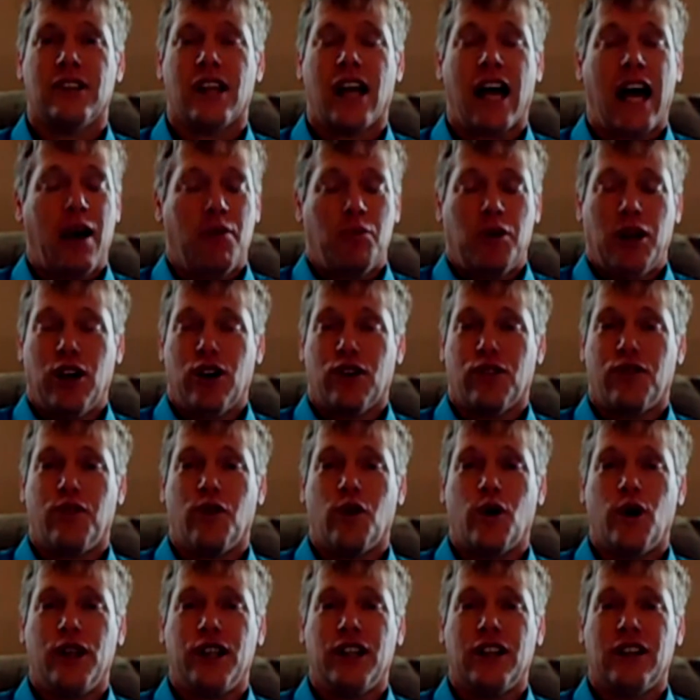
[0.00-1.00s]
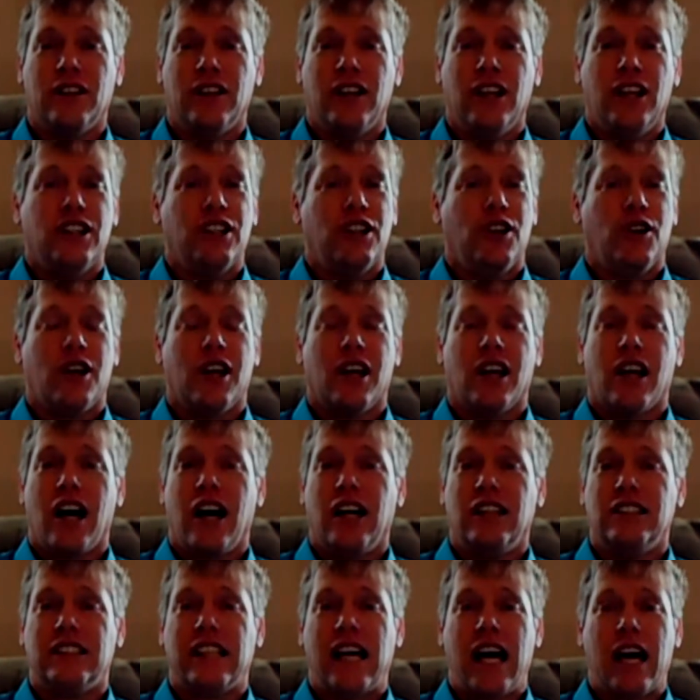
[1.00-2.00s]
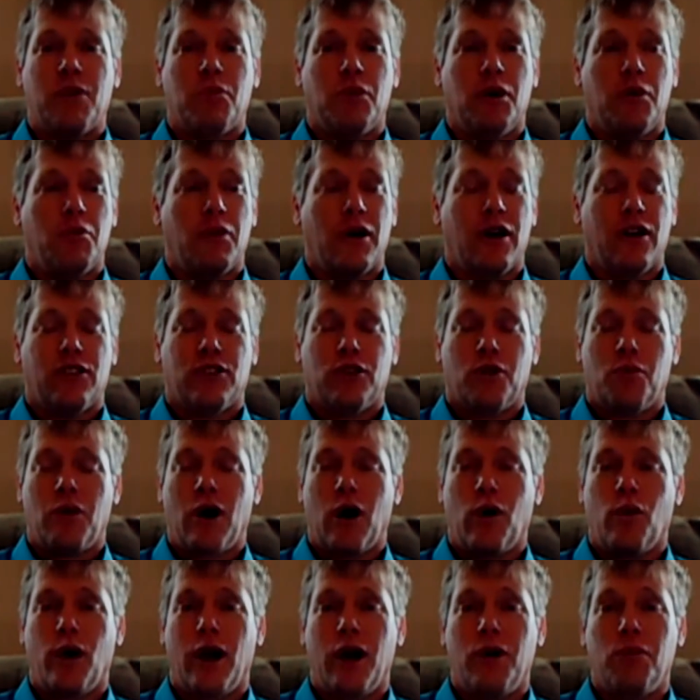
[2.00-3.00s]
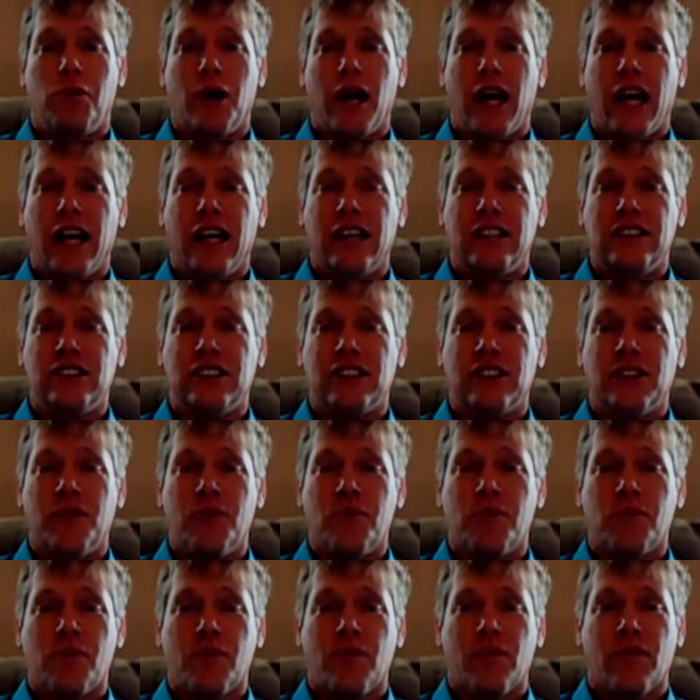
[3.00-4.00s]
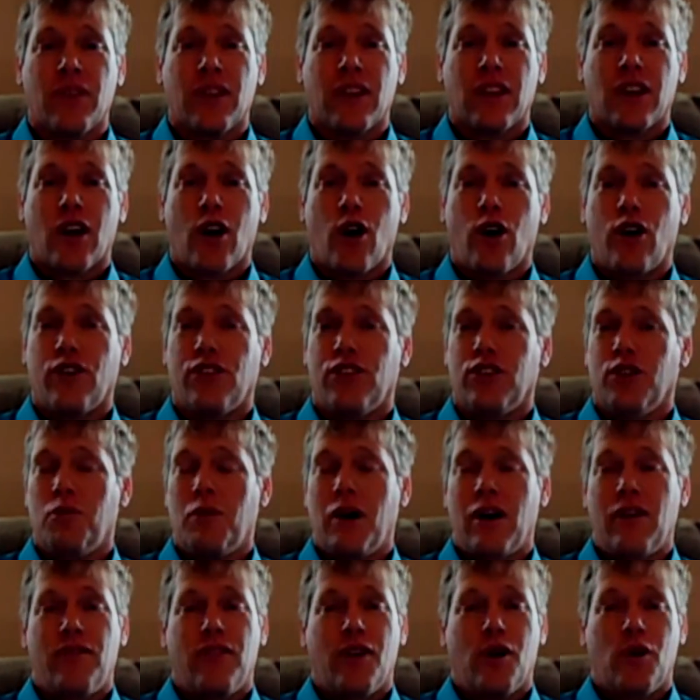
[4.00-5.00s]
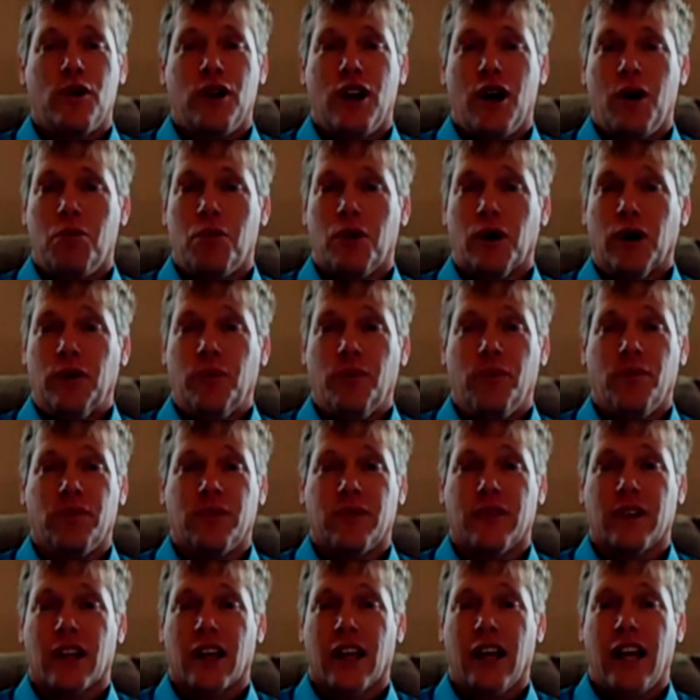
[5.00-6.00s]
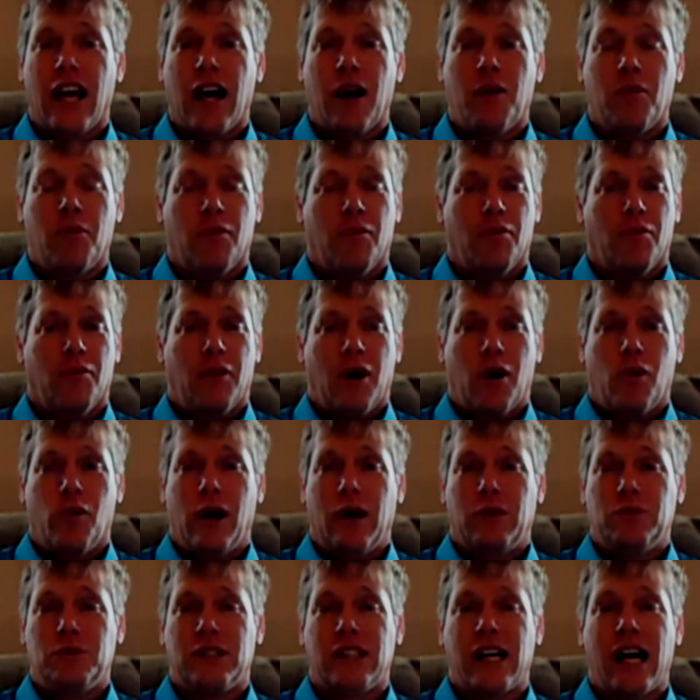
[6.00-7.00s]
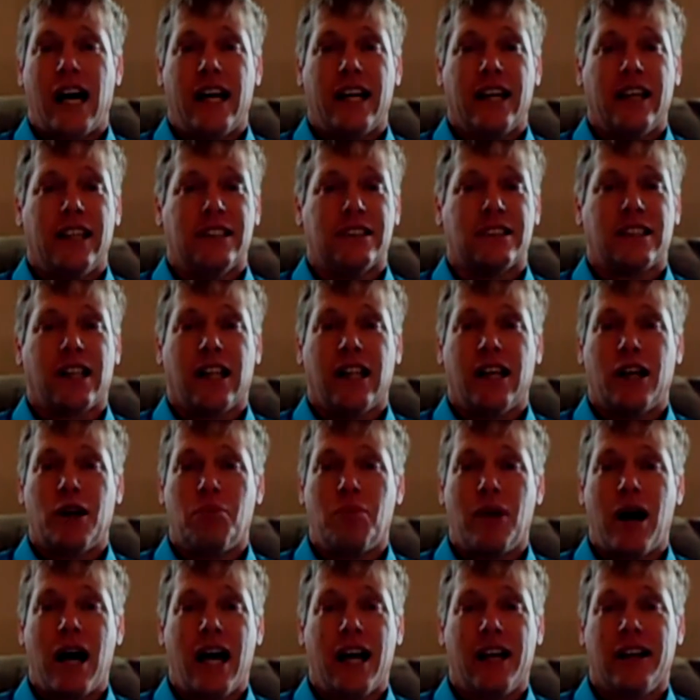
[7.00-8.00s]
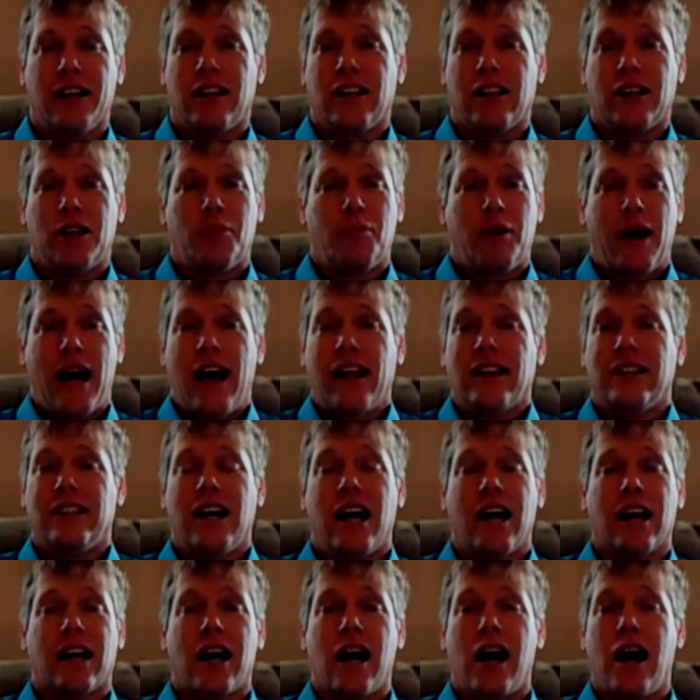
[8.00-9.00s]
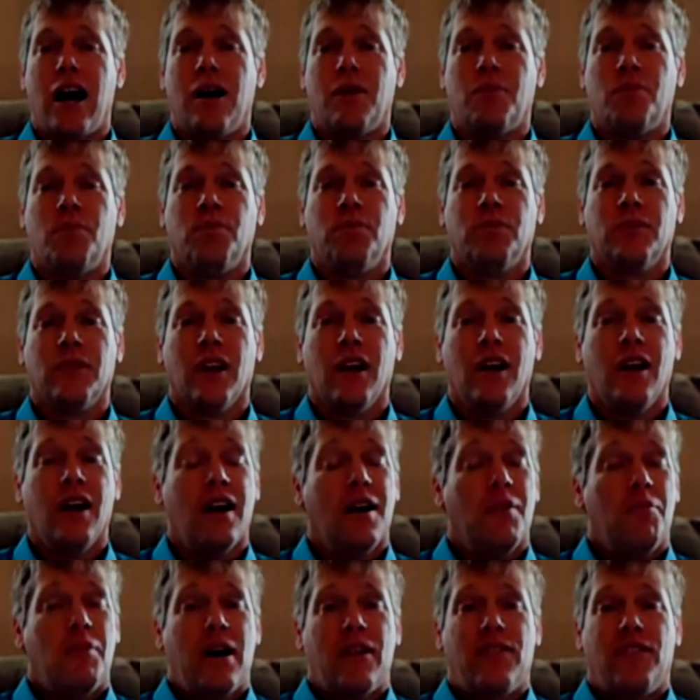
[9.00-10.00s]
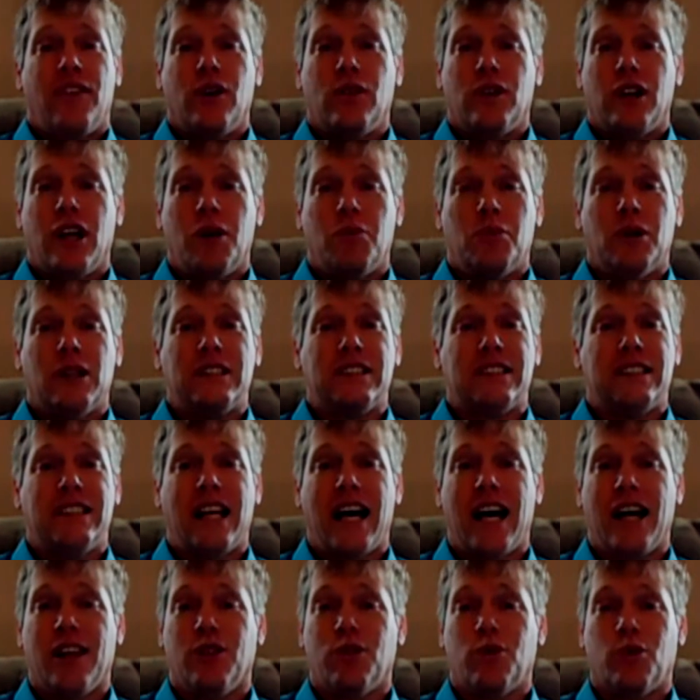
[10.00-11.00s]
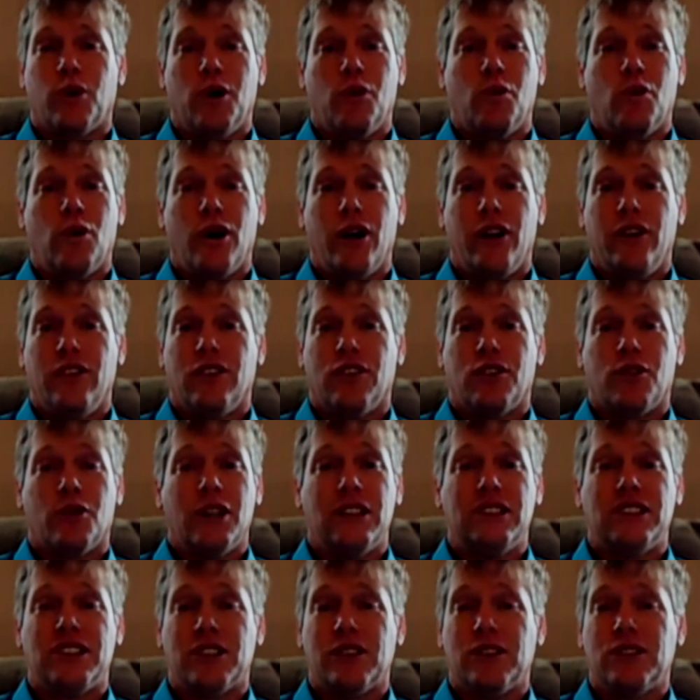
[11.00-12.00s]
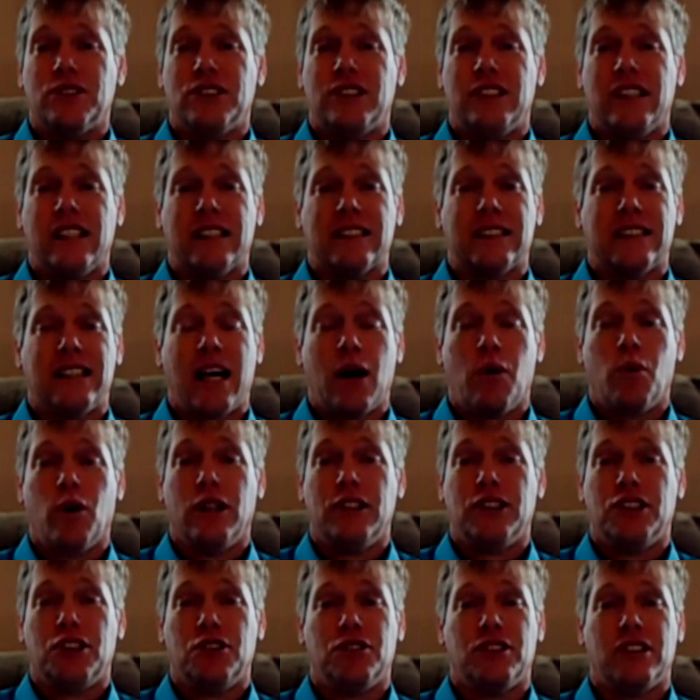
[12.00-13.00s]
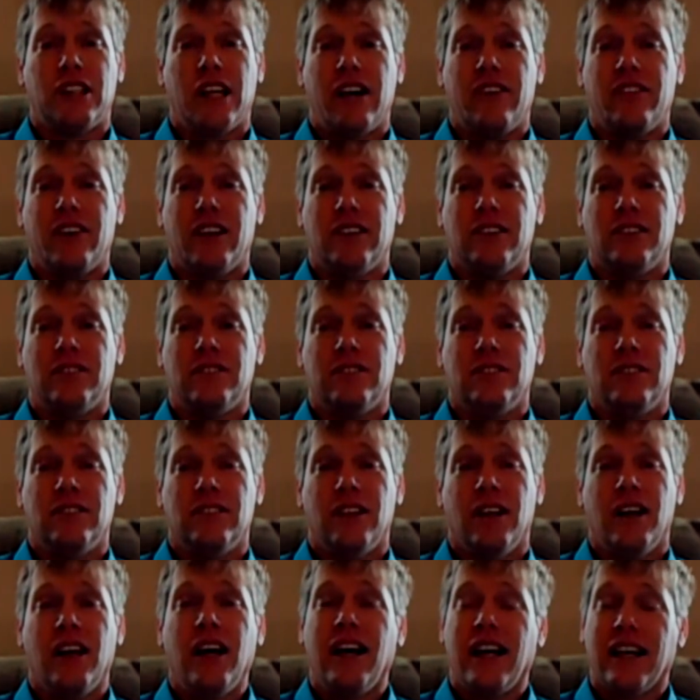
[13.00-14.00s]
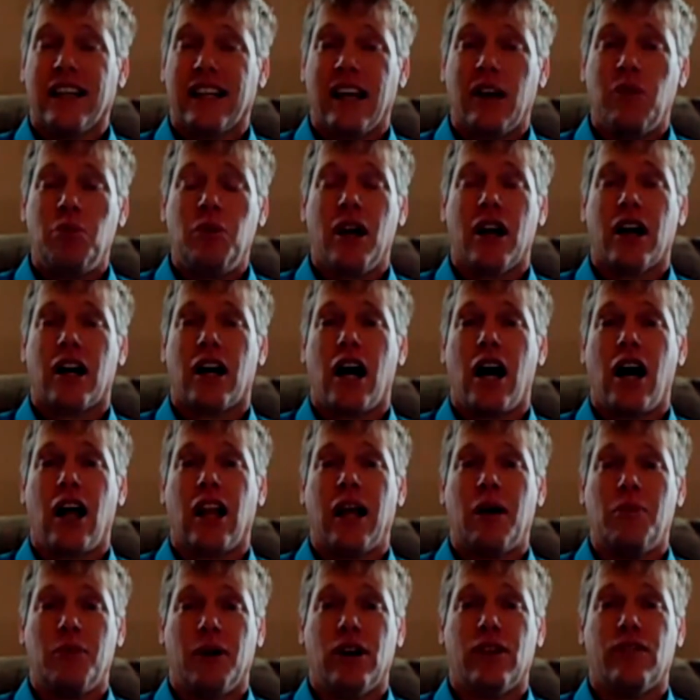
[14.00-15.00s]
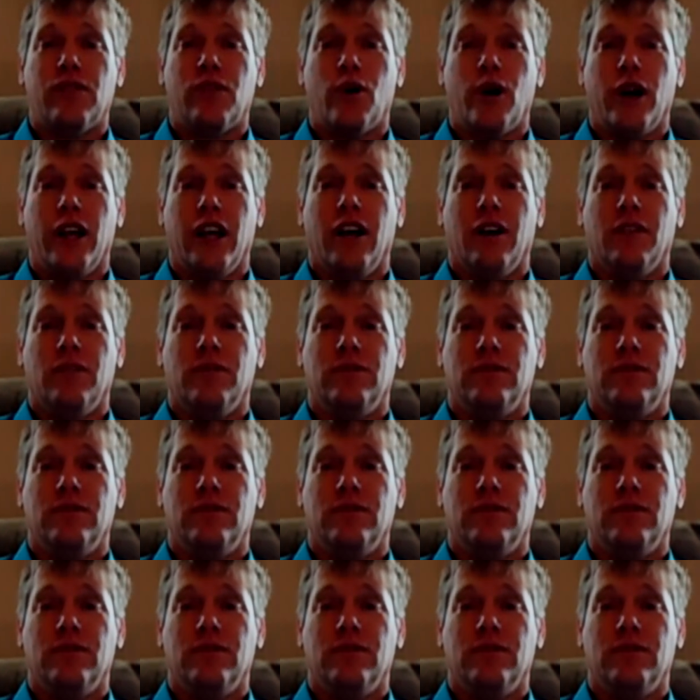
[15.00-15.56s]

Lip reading: I'm here for you. You can contact me through my webpage or through my phone number. Now, my website is clearmindclearpath.com. My phone number is 931-306-9127. Give me a call. I'm here for you.